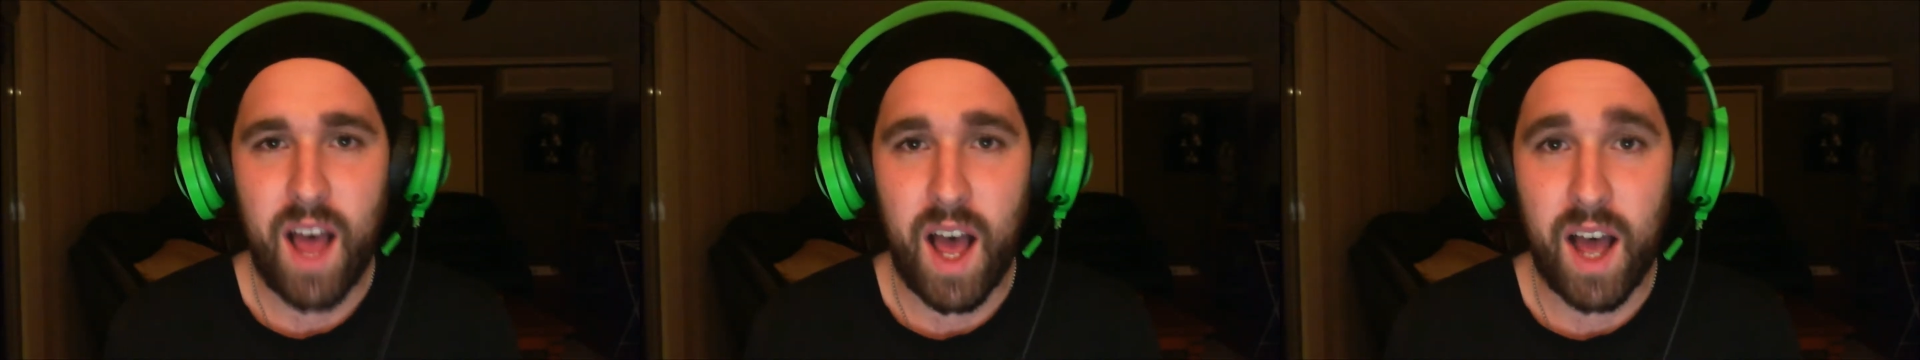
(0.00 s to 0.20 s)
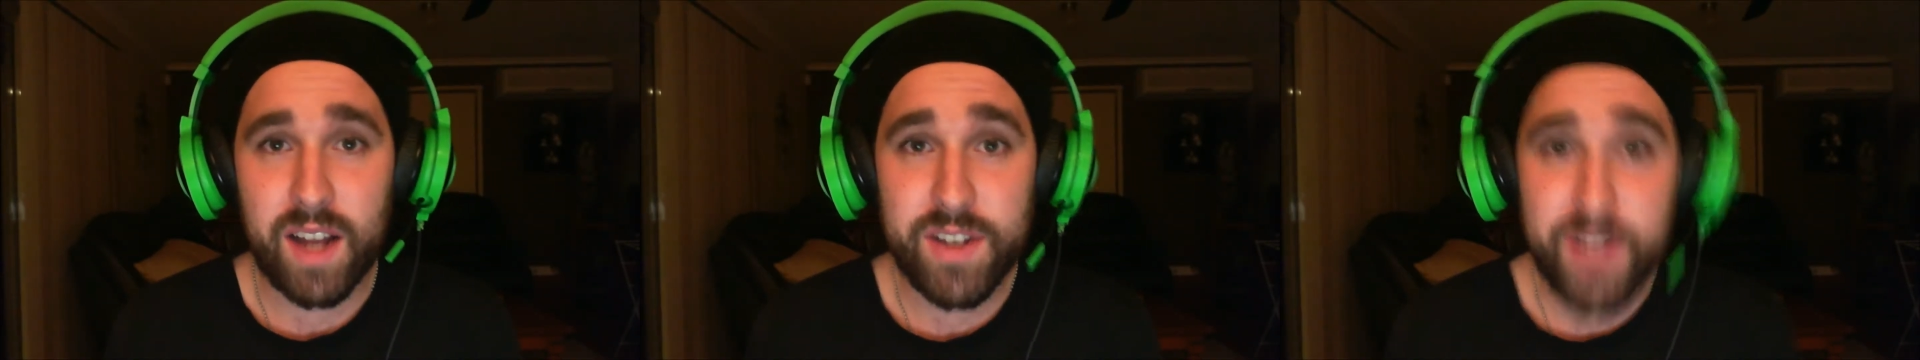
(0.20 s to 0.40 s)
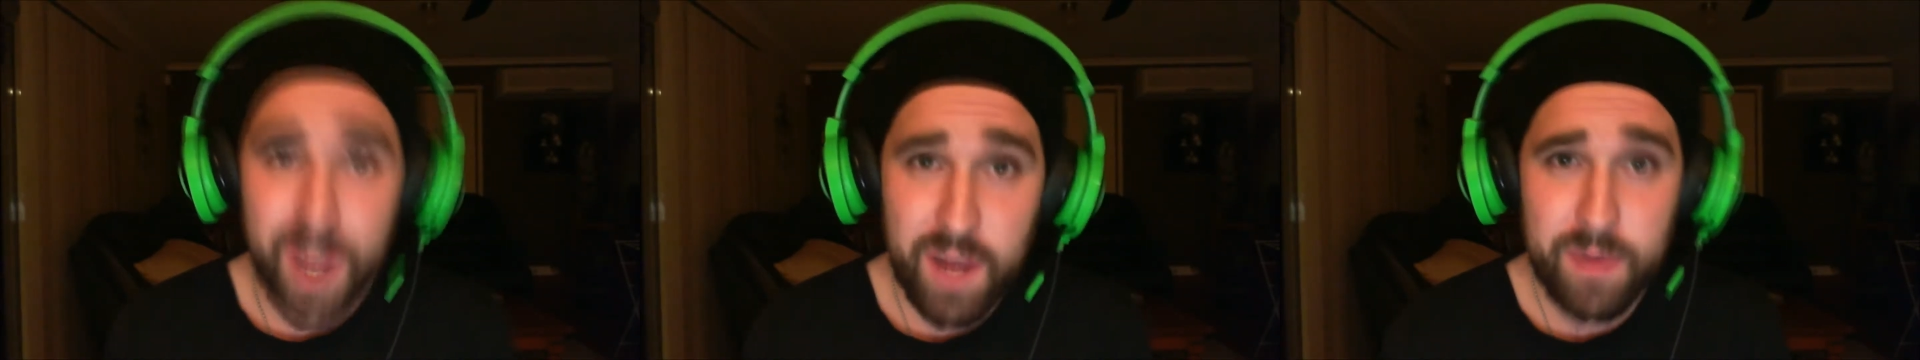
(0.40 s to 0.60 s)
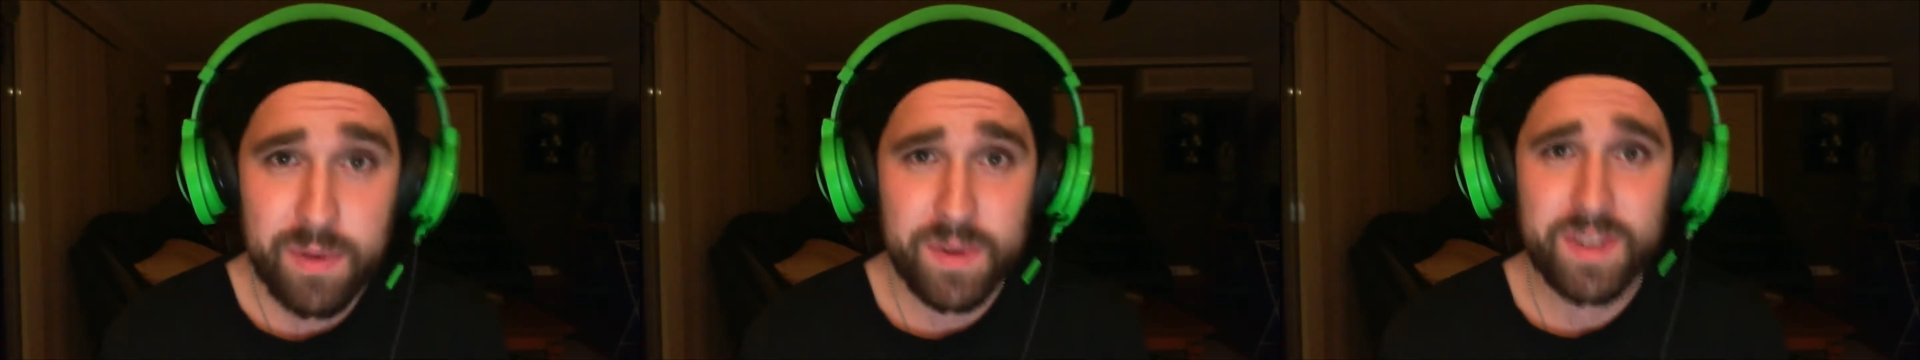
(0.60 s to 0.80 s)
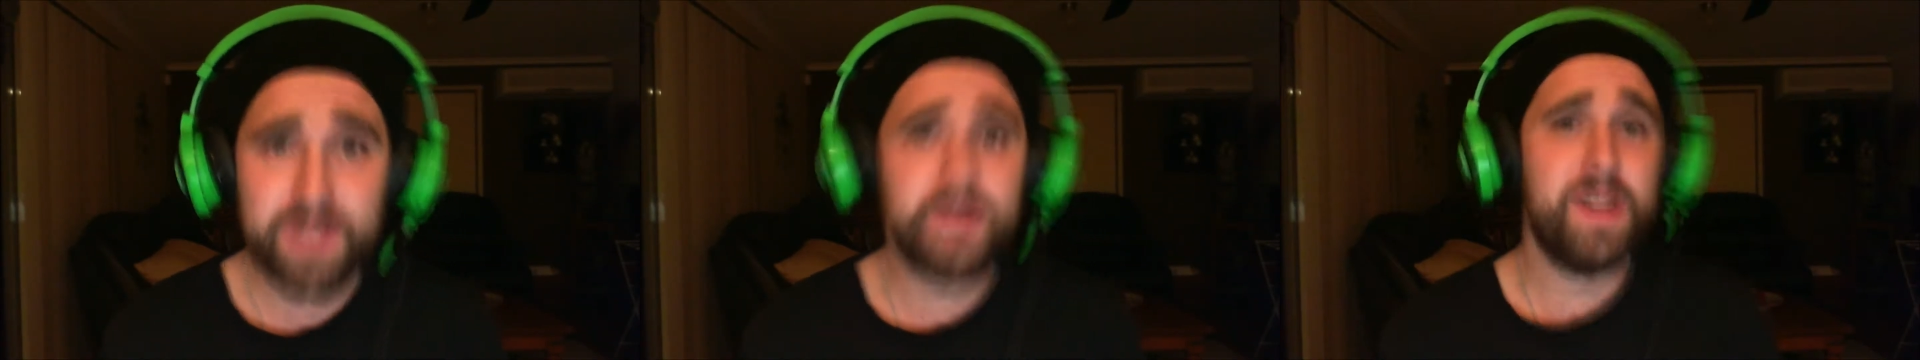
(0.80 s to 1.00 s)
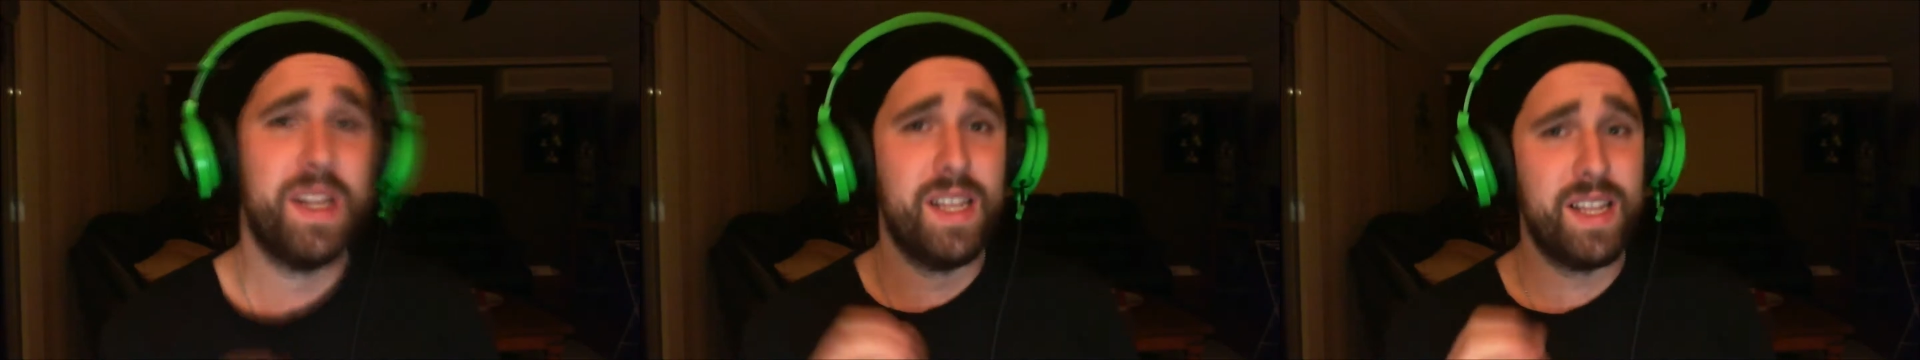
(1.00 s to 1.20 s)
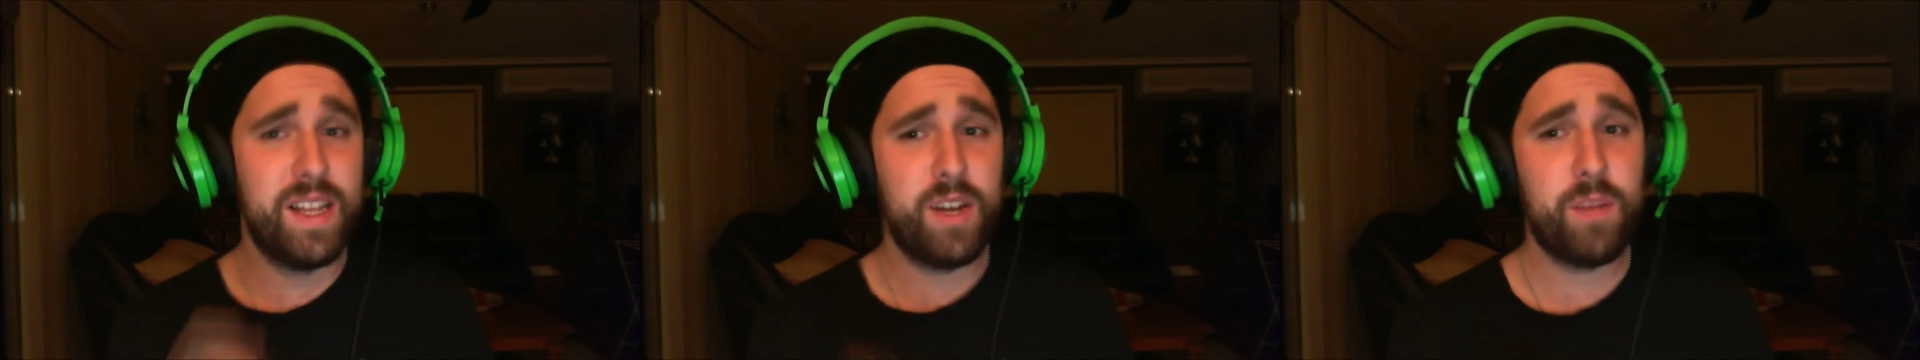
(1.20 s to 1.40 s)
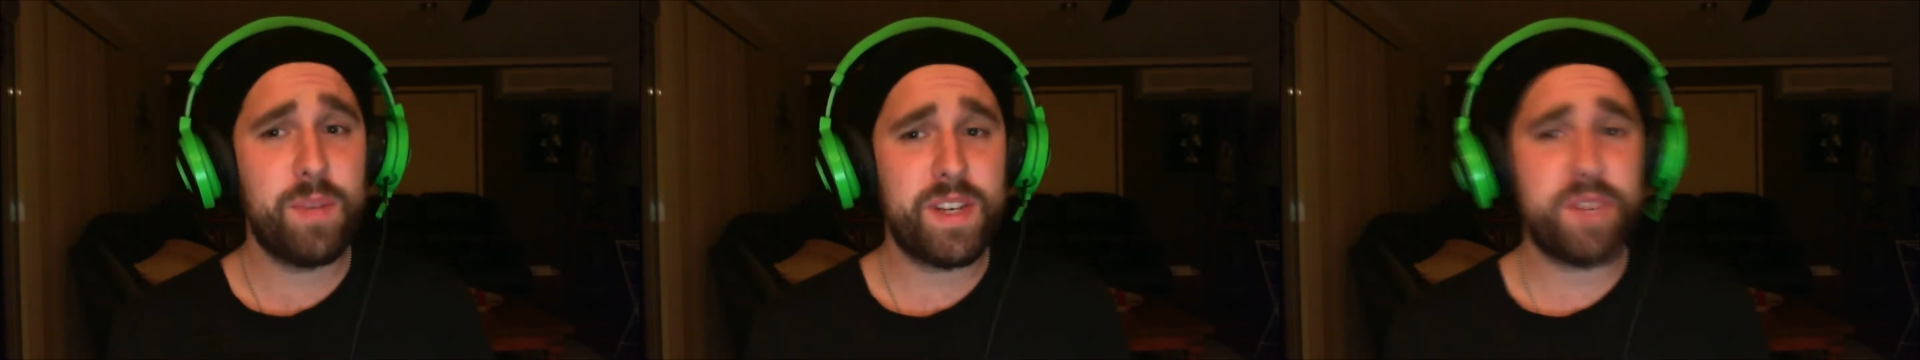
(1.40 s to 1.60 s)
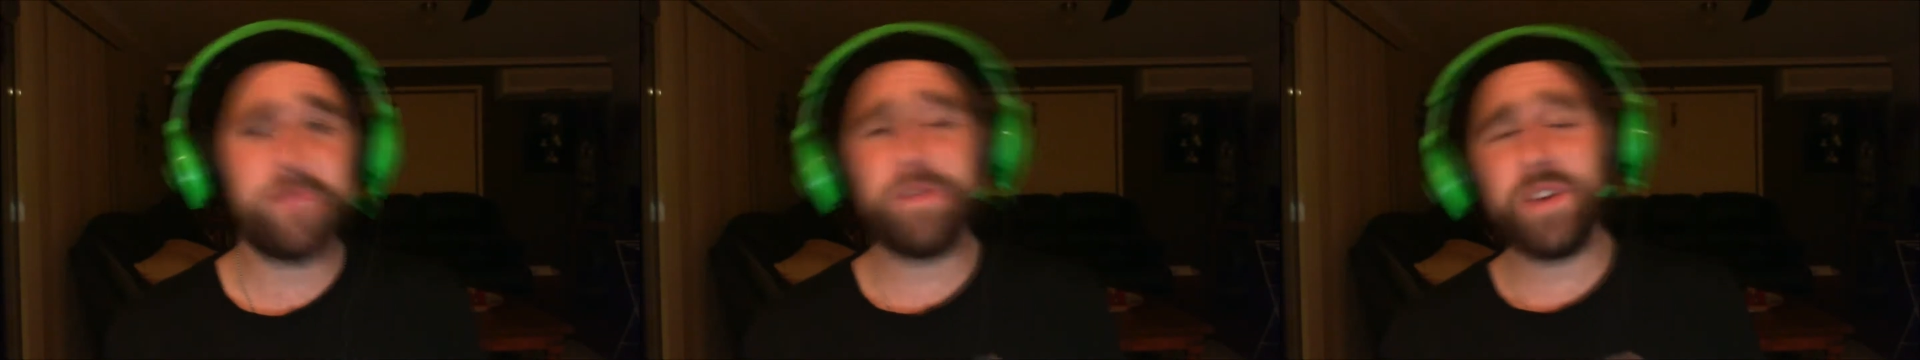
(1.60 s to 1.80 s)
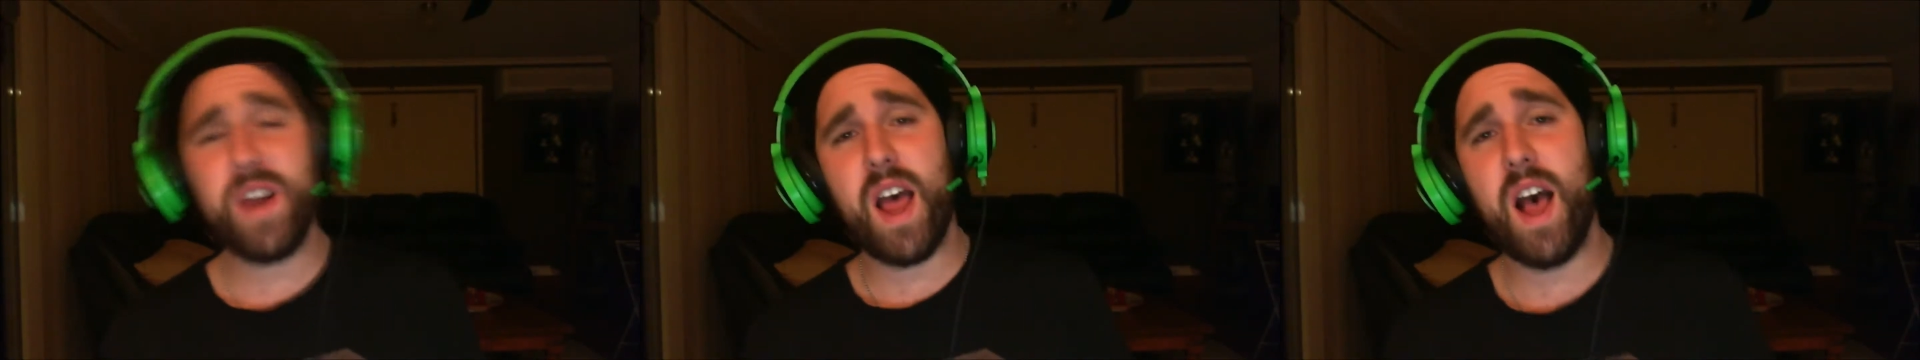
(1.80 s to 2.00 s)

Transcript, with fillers: Uh, today we're doing something a little bit different.